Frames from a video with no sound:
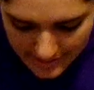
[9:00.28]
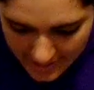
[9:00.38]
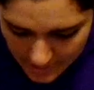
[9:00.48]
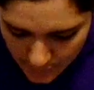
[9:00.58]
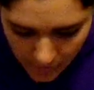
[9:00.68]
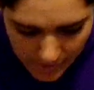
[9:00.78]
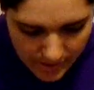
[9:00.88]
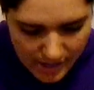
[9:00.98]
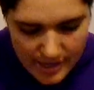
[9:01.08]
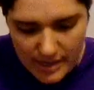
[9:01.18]
That is one
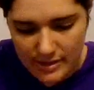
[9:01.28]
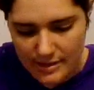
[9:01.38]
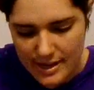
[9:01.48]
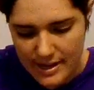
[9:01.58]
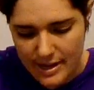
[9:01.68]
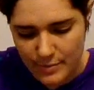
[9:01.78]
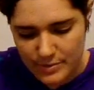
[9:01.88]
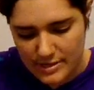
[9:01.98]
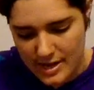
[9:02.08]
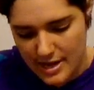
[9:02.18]
thing that I
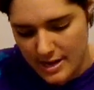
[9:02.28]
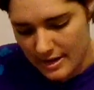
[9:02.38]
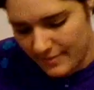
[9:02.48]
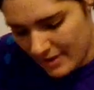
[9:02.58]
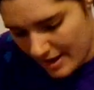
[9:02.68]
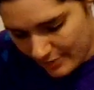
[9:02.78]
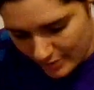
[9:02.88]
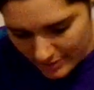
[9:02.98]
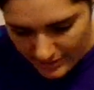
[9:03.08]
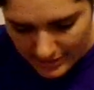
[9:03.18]
will say, even
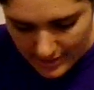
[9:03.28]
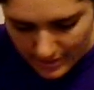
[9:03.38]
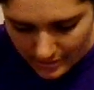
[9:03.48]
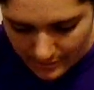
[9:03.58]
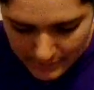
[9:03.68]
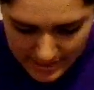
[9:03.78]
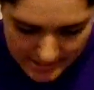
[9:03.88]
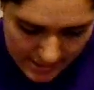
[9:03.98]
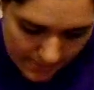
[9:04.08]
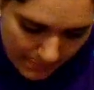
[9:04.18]
after cleaning out the
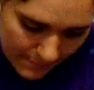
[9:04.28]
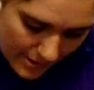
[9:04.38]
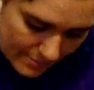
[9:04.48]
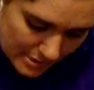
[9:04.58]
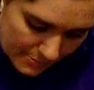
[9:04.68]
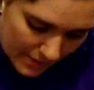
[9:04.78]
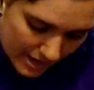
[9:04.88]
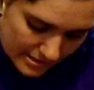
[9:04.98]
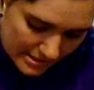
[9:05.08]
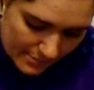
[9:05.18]
plastic empty
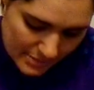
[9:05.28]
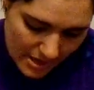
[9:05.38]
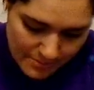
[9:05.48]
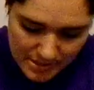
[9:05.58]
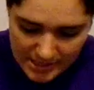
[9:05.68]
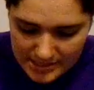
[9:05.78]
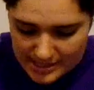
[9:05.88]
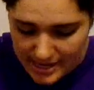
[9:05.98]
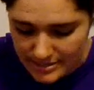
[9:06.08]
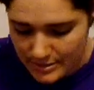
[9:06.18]
pots, sometimes the
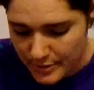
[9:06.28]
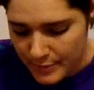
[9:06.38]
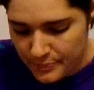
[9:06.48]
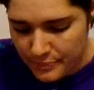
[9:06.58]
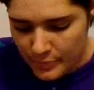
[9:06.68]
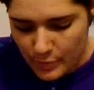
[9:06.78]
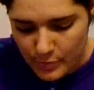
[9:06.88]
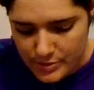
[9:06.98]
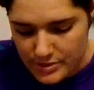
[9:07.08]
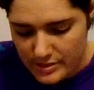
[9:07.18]
scent
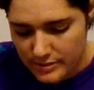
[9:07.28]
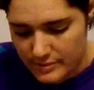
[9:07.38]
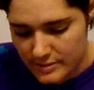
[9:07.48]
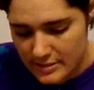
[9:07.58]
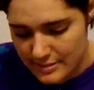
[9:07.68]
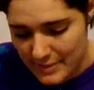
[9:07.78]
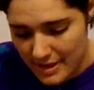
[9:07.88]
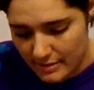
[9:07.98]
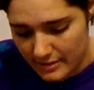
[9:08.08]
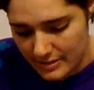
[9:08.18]
will still
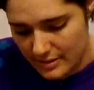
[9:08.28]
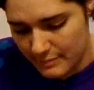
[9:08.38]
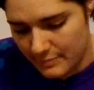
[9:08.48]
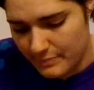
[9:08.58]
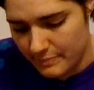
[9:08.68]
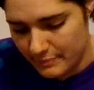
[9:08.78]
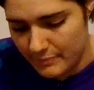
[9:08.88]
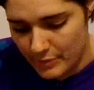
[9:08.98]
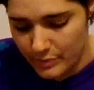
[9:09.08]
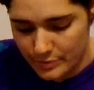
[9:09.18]
smell
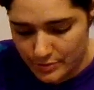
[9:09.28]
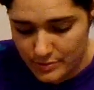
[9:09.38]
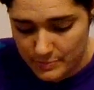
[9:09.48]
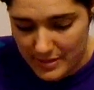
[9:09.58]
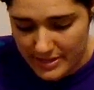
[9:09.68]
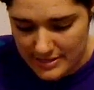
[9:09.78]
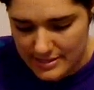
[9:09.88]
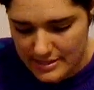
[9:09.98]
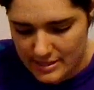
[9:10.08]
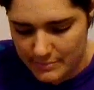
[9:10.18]
you'll still smell that
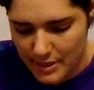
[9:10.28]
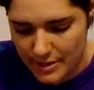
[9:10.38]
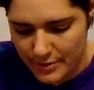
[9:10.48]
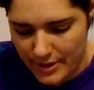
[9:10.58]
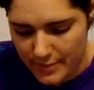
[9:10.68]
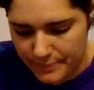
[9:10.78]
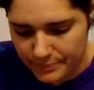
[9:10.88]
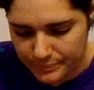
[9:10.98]
scent in the pot. Okay.